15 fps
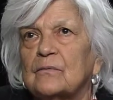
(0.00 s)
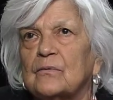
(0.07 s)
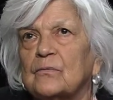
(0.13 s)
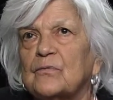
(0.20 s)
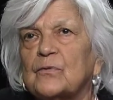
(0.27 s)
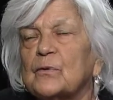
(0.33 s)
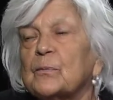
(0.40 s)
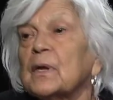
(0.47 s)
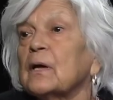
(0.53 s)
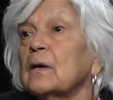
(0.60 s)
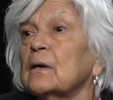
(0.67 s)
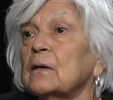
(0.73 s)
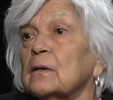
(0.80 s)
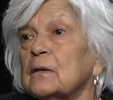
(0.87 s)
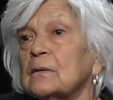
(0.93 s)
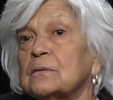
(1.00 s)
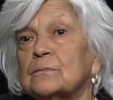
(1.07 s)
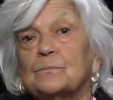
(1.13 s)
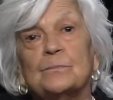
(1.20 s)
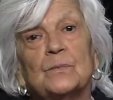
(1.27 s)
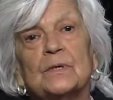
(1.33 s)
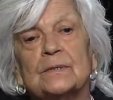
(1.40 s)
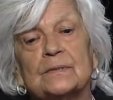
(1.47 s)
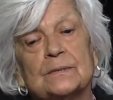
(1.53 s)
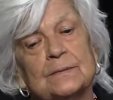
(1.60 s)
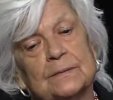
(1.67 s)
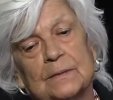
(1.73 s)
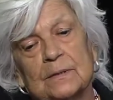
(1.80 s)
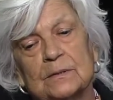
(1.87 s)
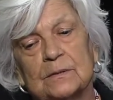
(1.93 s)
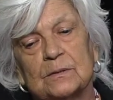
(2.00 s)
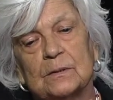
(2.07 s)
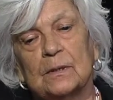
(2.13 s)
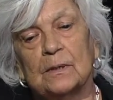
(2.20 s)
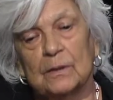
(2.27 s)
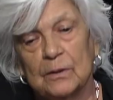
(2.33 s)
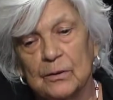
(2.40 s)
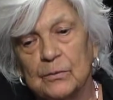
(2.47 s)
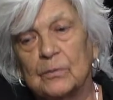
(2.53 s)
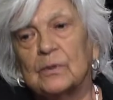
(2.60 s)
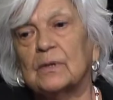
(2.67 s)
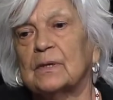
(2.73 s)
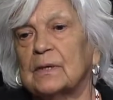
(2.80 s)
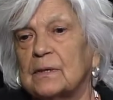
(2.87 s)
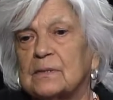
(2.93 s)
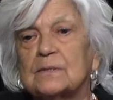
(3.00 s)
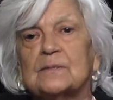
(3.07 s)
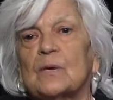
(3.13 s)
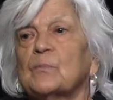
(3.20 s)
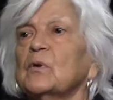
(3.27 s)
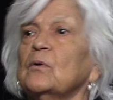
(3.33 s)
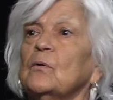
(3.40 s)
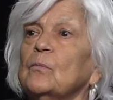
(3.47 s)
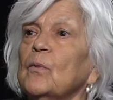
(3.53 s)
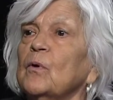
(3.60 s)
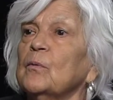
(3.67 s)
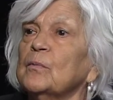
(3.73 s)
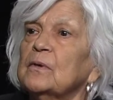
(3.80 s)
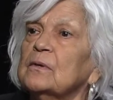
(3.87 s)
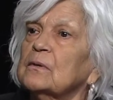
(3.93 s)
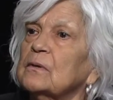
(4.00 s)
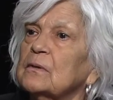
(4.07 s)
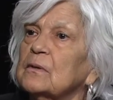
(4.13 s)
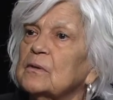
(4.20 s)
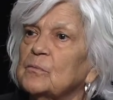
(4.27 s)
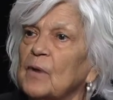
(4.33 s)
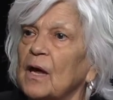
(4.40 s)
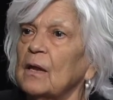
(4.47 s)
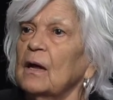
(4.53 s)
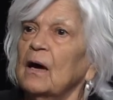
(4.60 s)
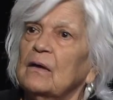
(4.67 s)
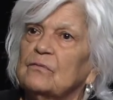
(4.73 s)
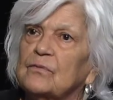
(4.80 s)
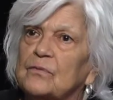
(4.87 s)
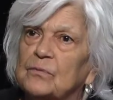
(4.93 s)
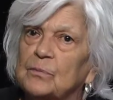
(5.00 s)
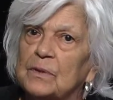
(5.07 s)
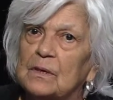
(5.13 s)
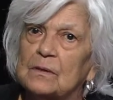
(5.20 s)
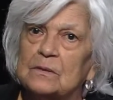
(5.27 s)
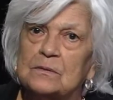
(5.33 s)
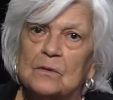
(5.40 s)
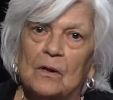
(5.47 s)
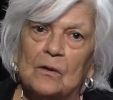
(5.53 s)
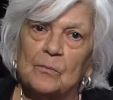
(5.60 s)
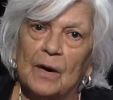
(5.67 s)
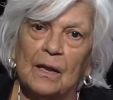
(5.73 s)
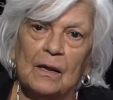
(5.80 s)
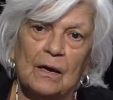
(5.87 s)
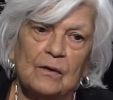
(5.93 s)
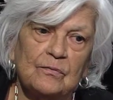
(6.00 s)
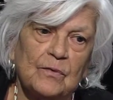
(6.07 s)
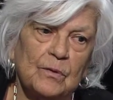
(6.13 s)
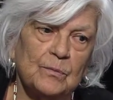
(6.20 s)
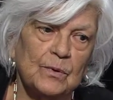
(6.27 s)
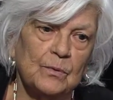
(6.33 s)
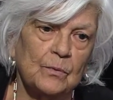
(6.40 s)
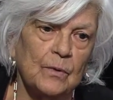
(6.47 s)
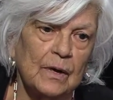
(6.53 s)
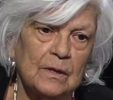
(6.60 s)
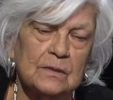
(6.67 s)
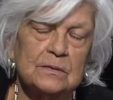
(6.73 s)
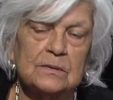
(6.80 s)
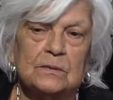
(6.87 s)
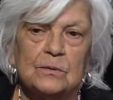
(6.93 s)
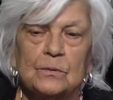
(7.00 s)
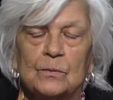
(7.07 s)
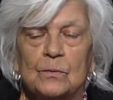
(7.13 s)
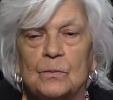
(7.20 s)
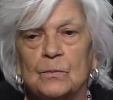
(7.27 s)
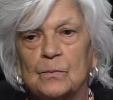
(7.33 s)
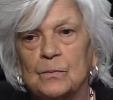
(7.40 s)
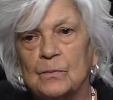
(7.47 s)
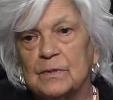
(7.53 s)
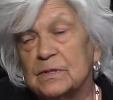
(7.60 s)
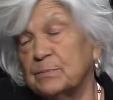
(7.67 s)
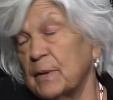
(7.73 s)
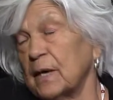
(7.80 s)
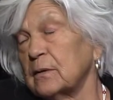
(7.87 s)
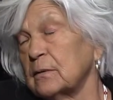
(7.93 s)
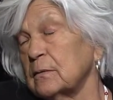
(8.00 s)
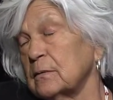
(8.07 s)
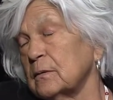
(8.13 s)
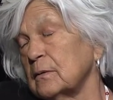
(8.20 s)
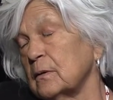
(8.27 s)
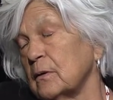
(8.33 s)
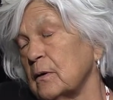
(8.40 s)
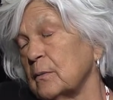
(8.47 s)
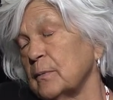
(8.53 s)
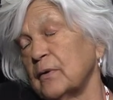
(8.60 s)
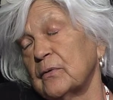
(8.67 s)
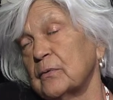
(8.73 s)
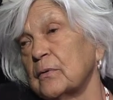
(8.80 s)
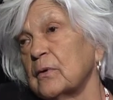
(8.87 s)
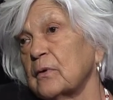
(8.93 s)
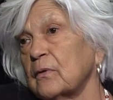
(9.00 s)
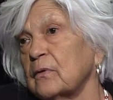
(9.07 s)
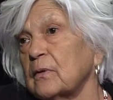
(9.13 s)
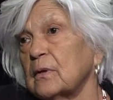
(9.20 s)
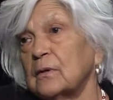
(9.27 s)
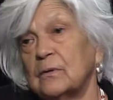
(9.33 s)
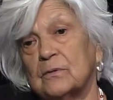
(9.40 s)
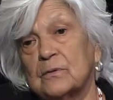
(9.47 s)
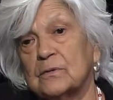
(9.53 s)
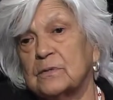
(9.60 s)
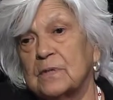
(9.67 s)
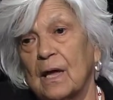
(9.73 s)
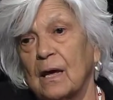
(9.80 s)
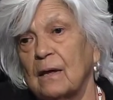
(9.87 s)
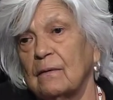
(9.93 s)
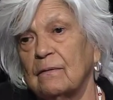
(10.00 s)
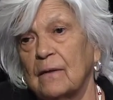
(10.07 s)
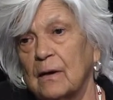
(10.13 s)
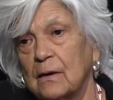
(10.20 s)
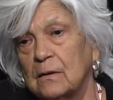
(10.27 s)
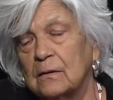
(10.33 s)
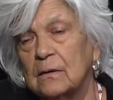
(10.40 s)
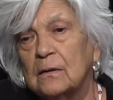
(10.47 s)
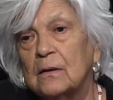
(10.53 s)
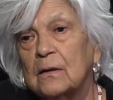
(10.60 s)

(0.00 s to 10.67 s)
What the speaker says: For me, it's literally a seminal moment in my life because all of my life I've been raised to respect our Mother Earth and understand that